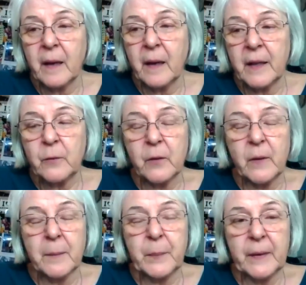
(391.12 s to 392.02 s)
I grew
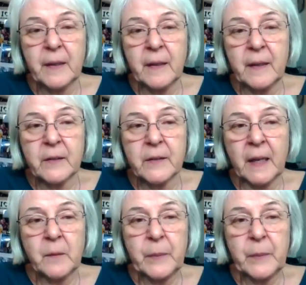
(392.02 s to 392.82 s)
up at St.